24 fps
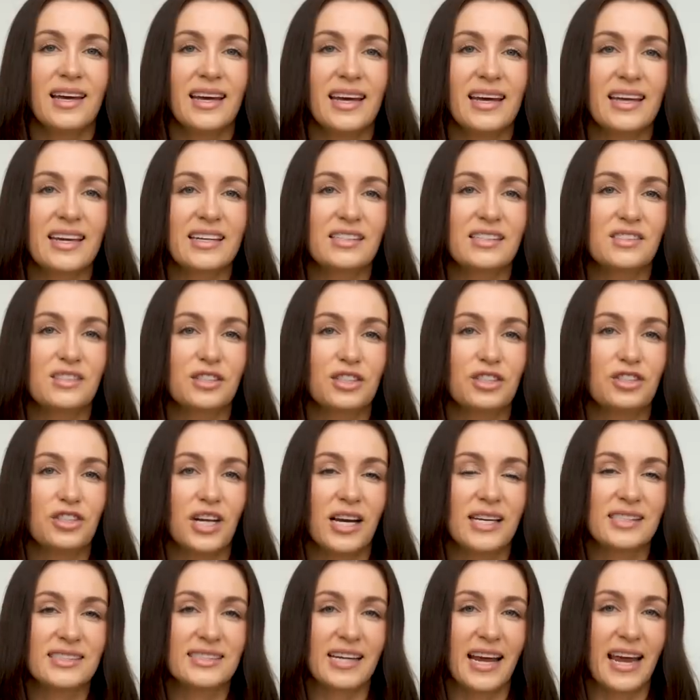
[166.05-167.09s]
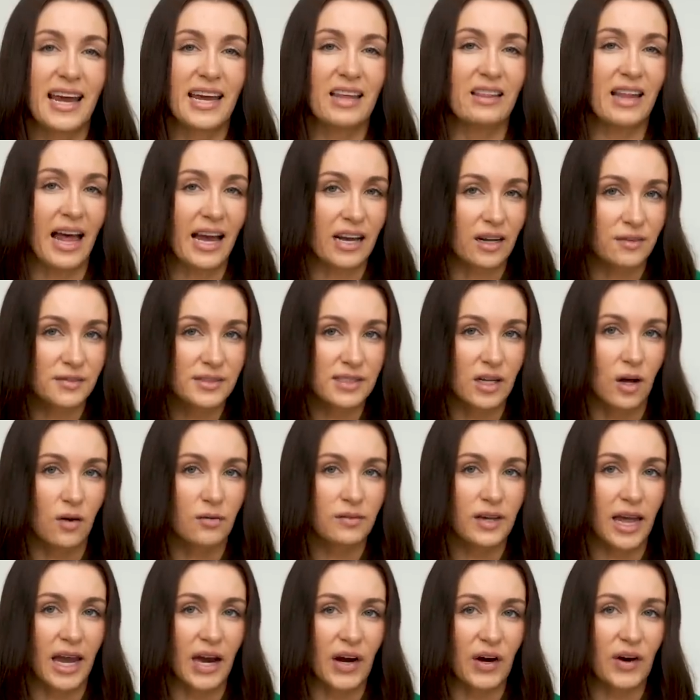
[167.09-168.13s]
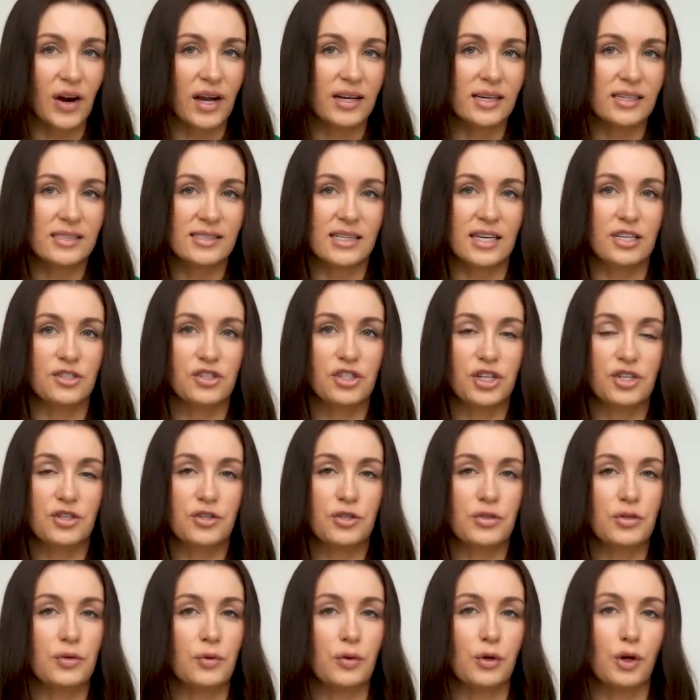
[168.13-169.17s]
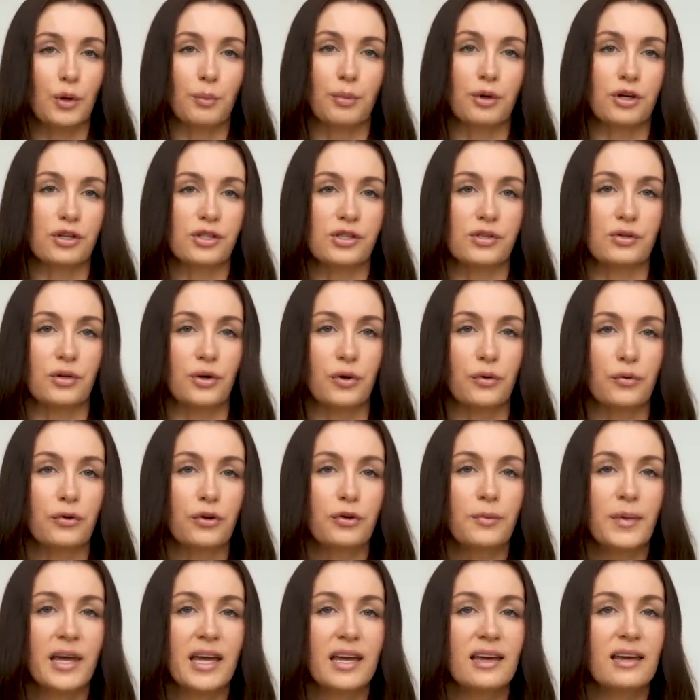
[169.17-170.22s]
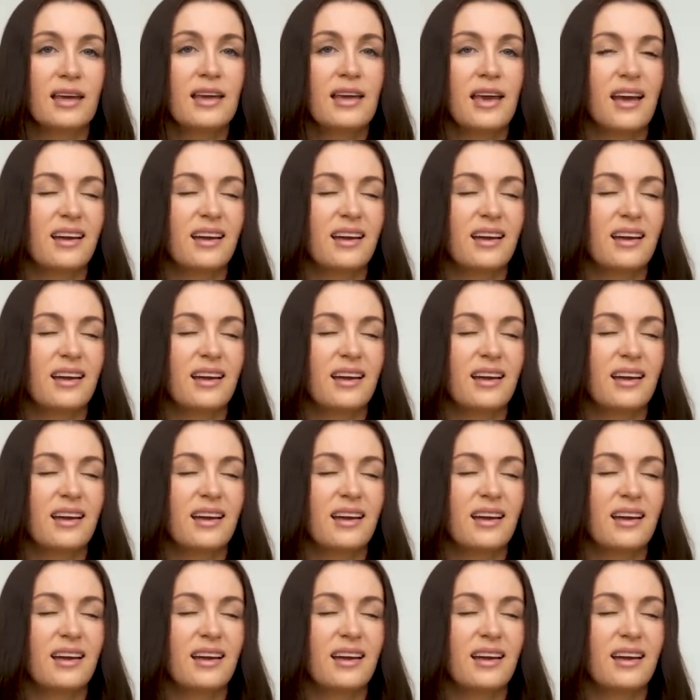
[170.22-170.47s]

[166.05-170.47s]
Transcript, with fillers: It can suggest a lack of self-care and attention to your personal grooming,